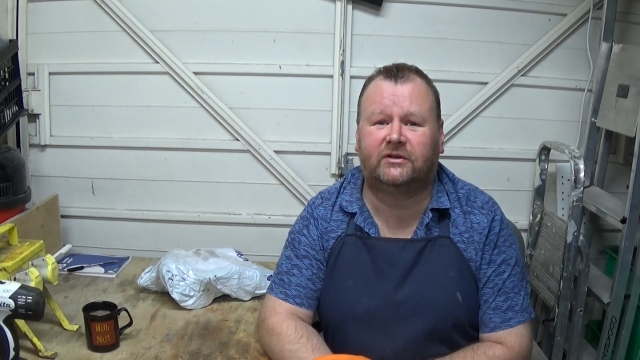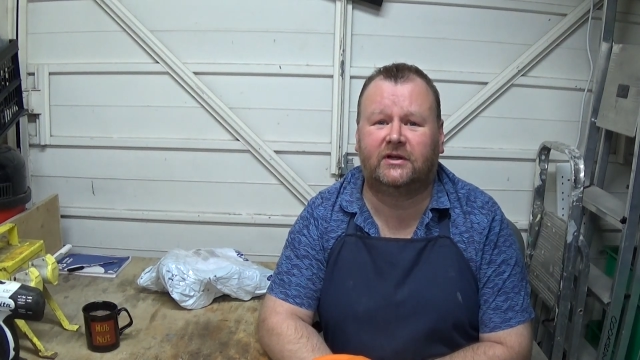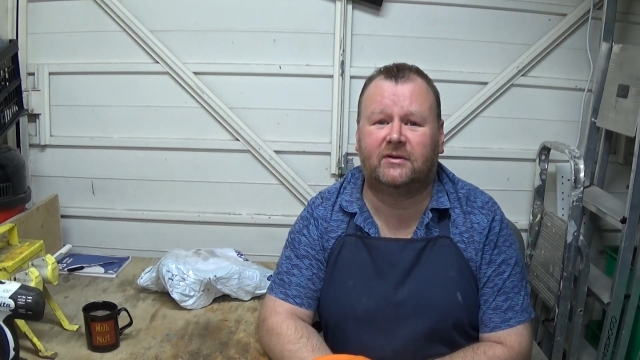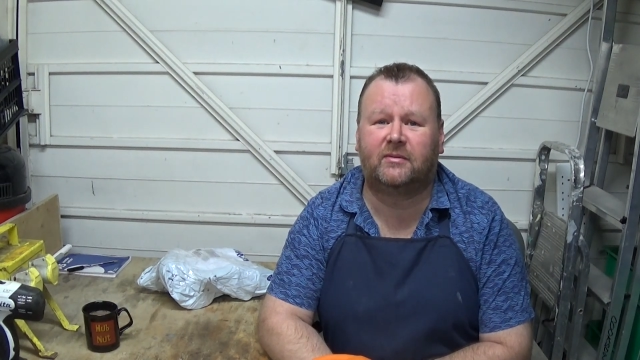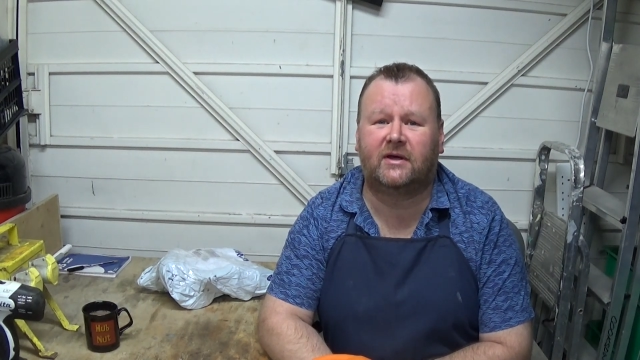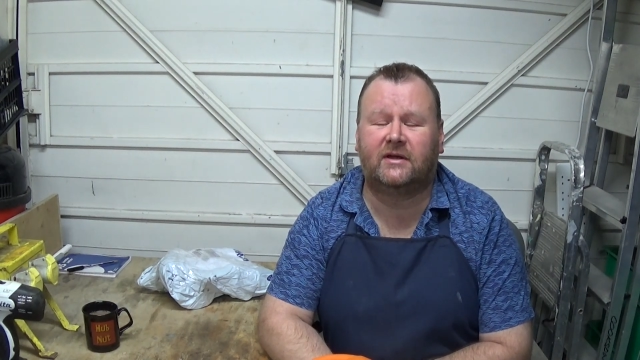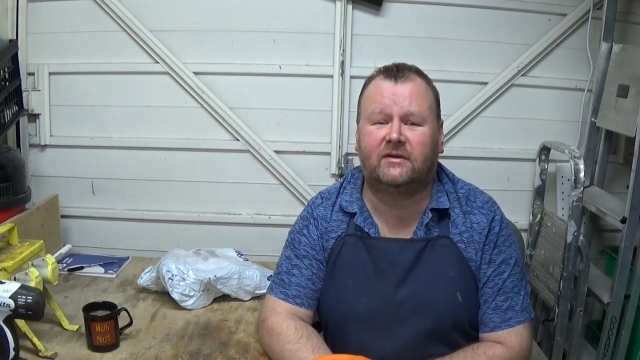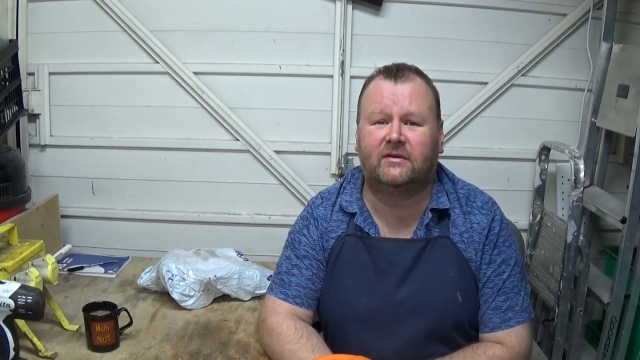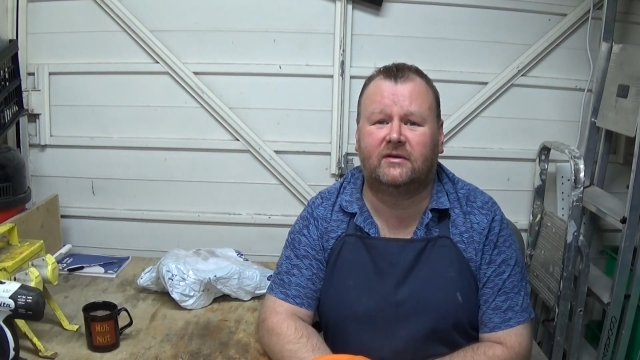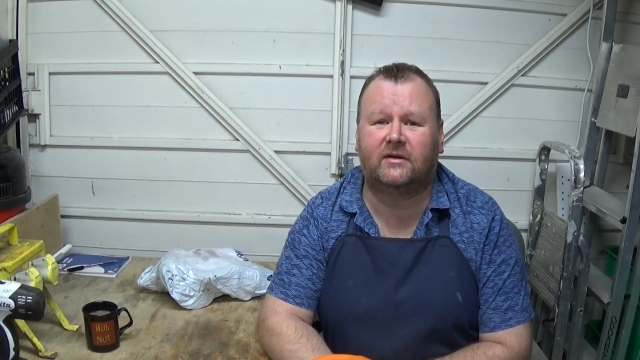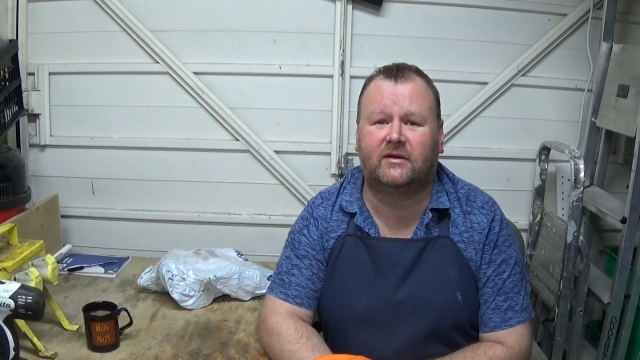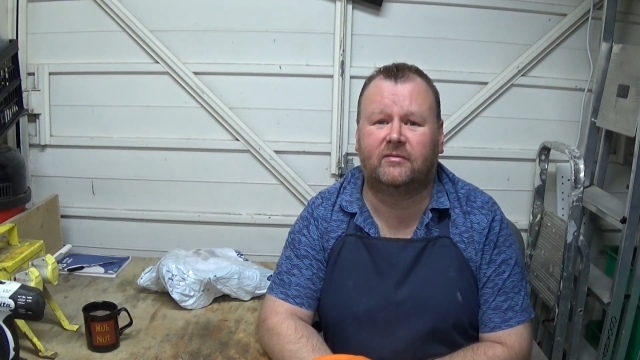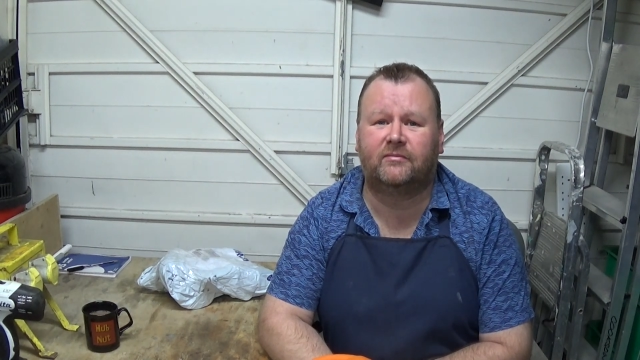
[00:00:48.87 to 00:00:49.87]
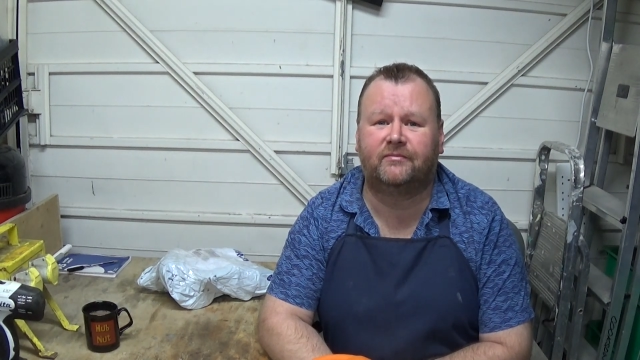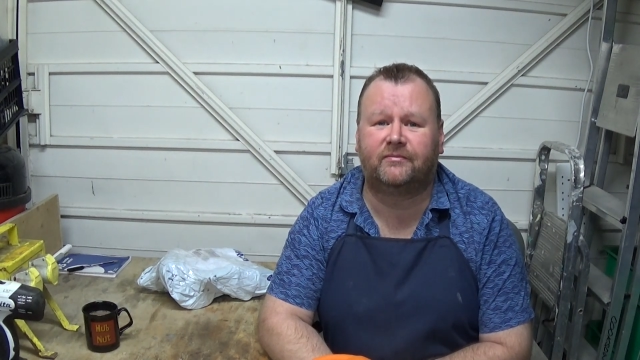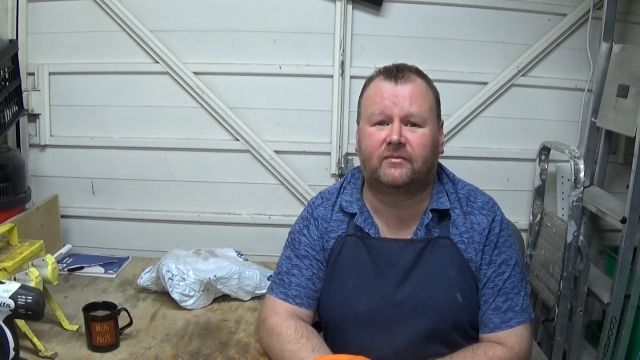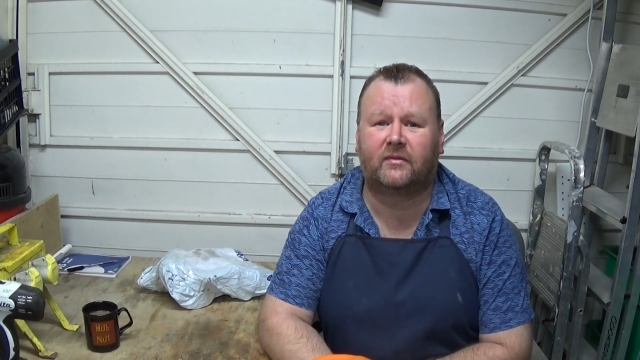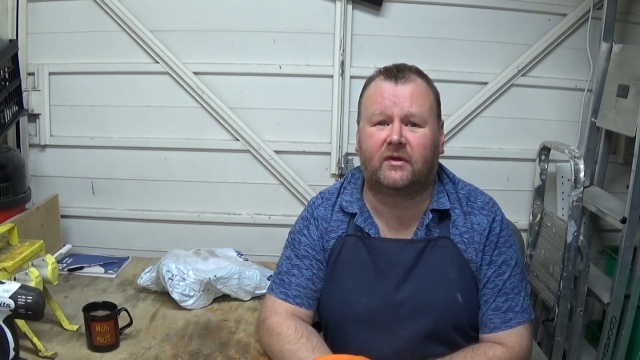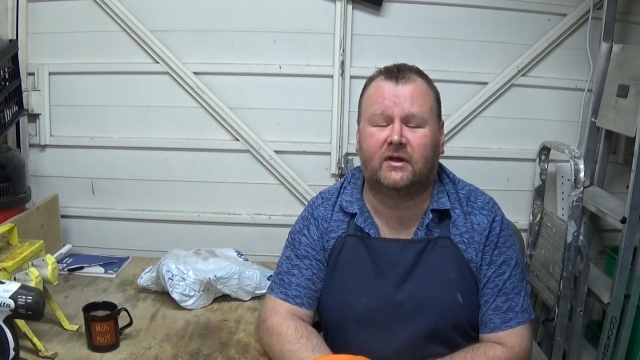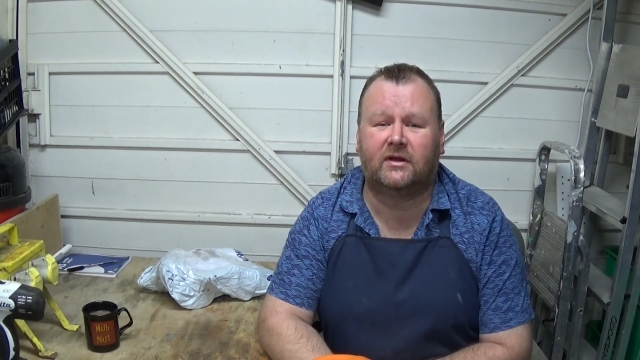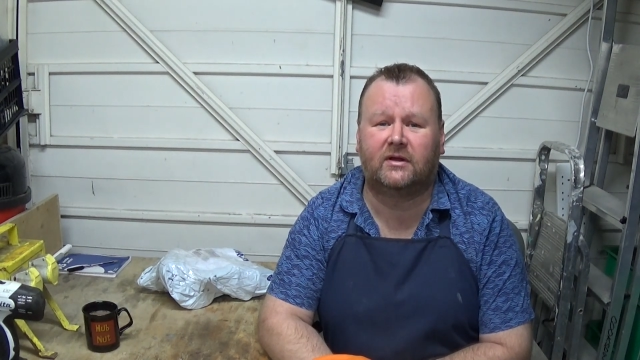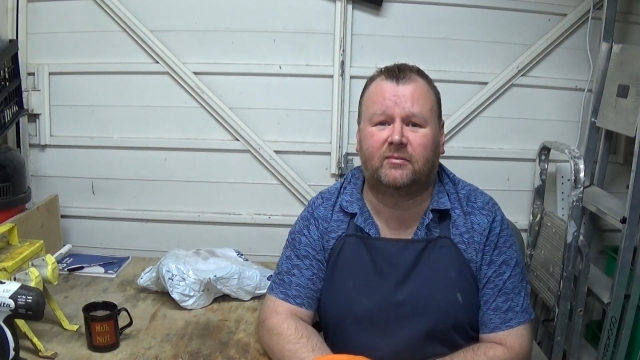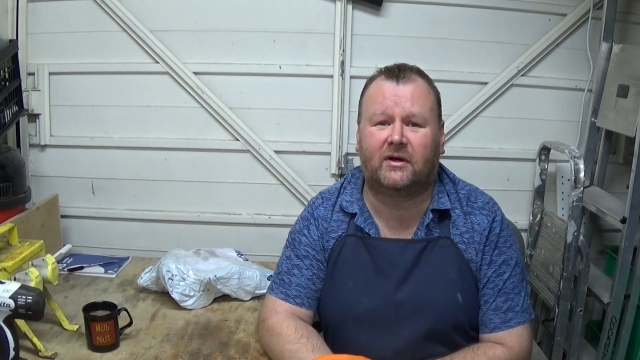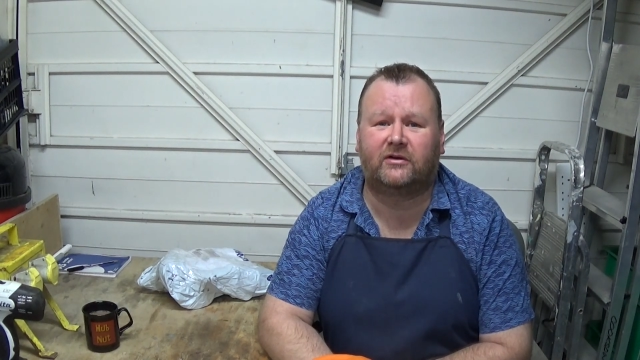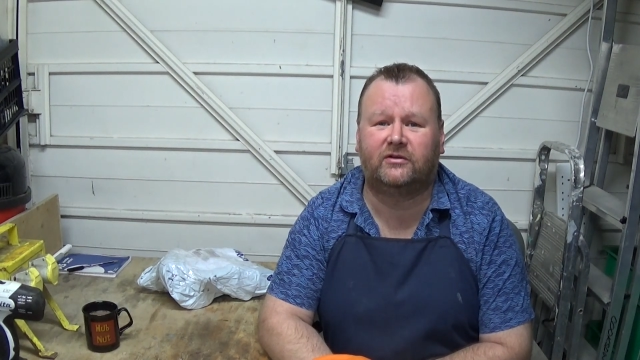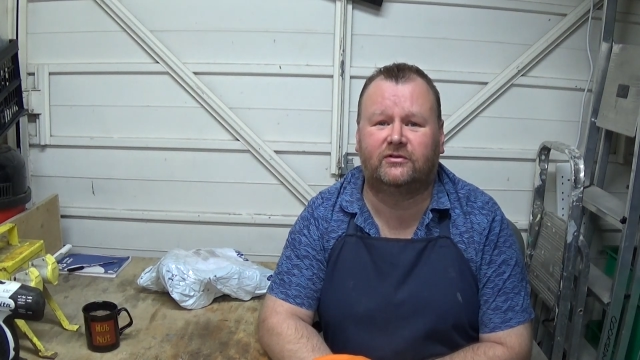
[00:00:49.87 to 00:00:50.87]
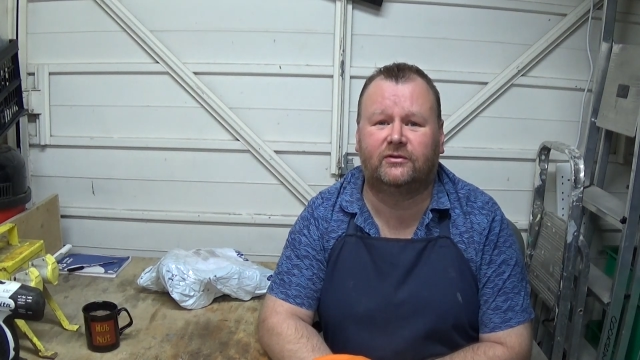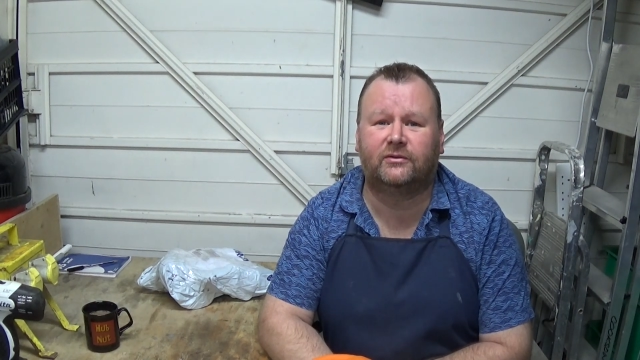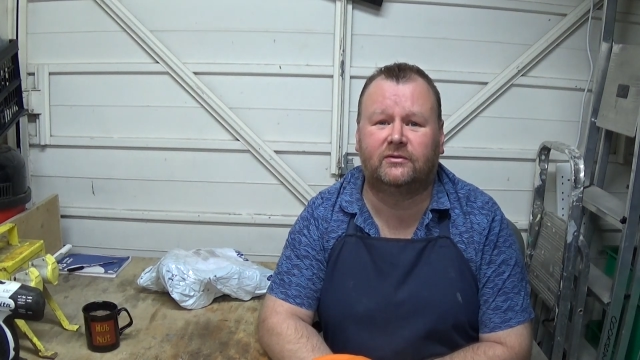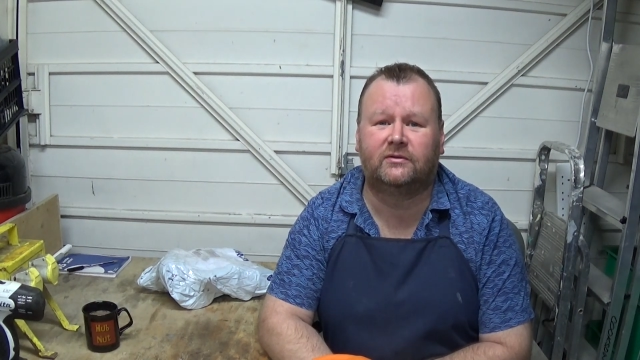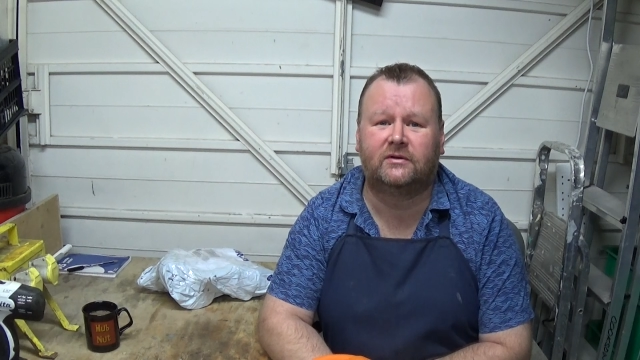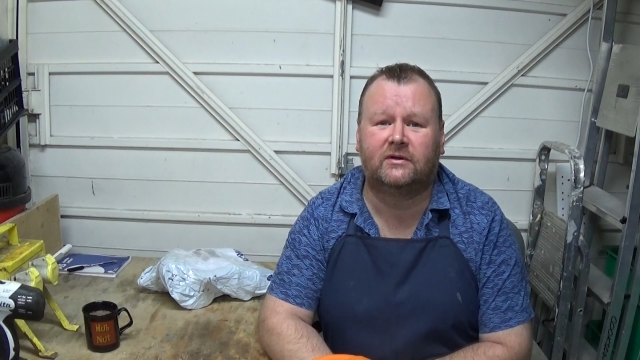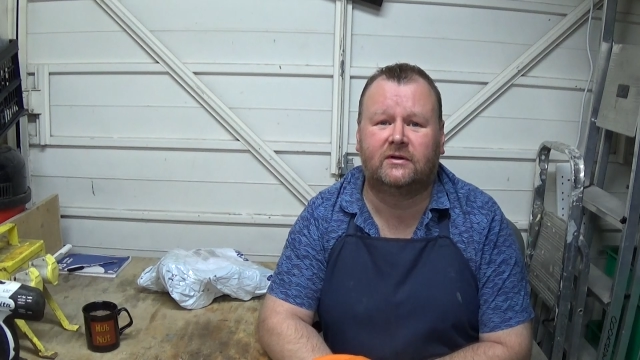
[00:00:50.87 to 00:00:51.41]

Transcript: eBay in the battery tool